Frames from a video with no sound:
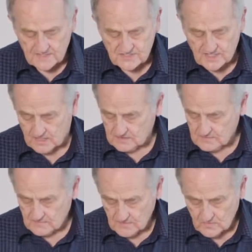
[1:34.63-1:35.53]
So
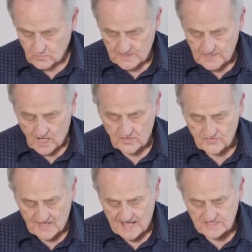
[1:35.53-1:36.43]
we know
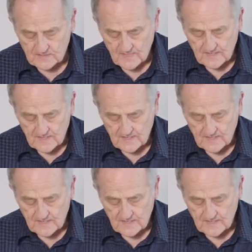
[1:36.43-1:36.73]
that